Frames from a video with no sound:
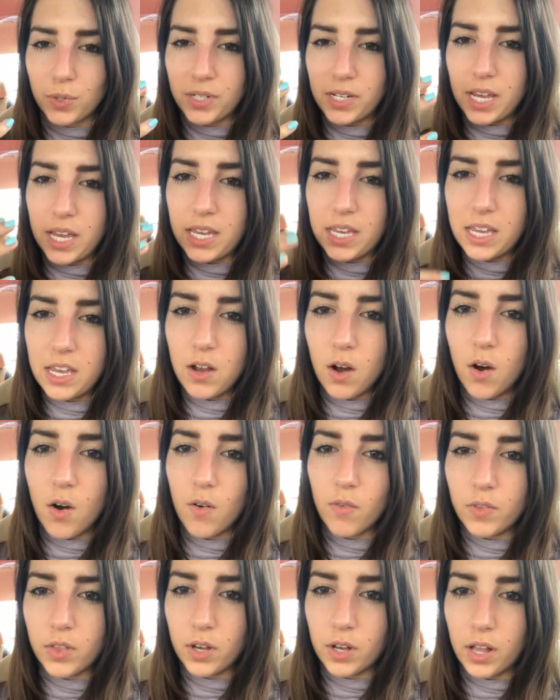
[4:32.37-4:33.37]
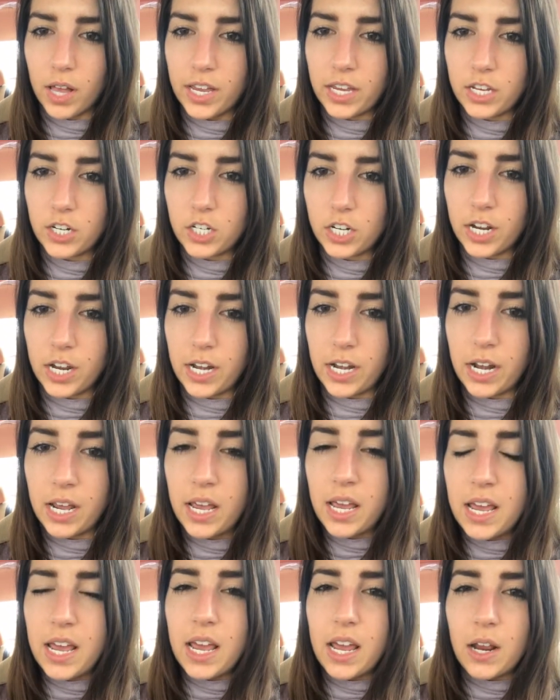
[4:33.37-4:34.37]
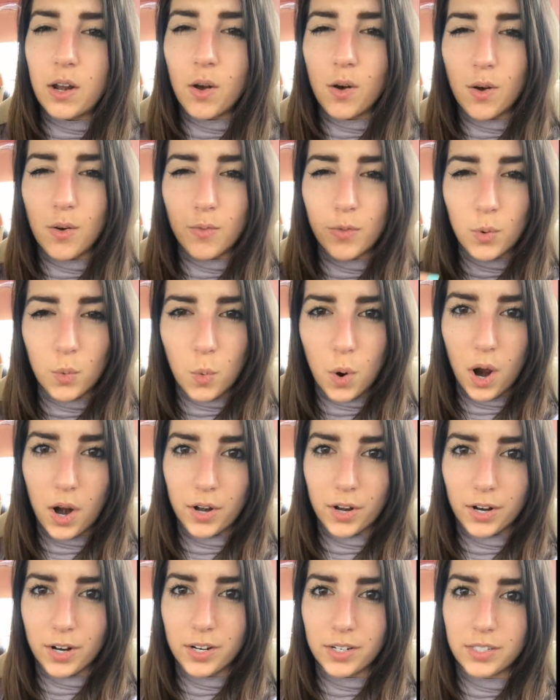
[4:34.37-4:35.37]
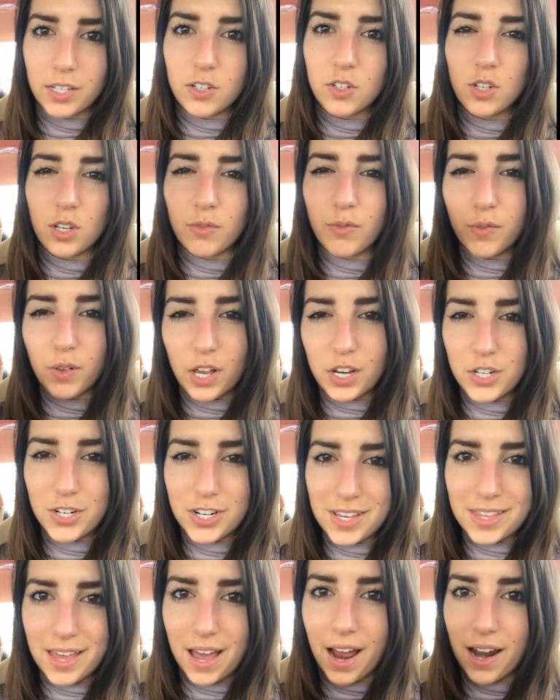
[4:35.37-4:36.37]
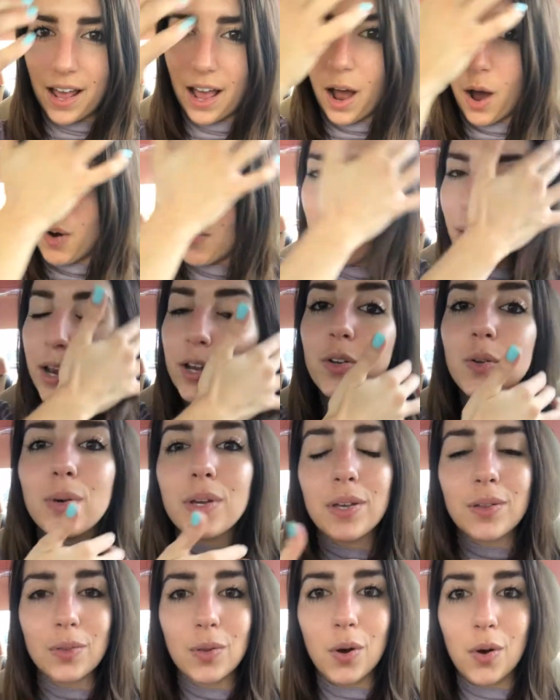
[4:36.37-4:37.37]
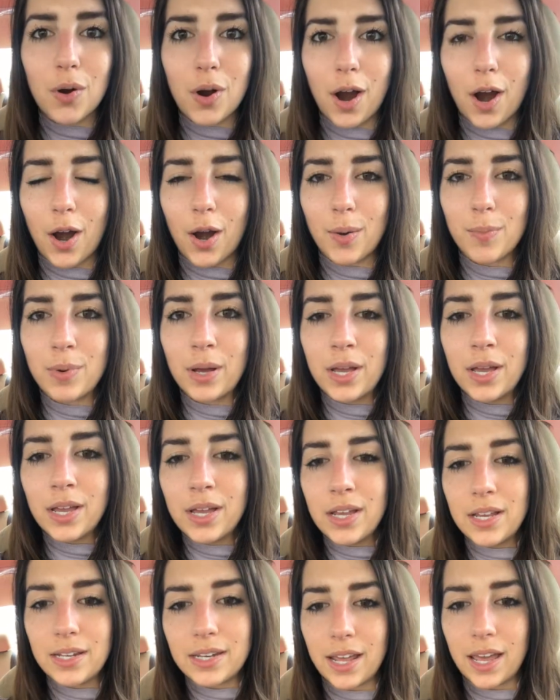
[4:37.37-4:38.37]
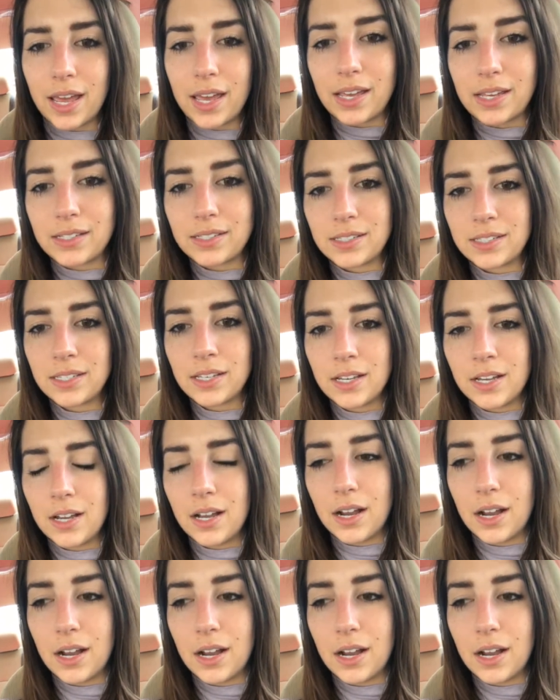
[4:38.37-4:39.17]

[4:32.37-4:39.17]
We're taking all of the glycogen and all of the water, essentially flushing that out by doing low carb days.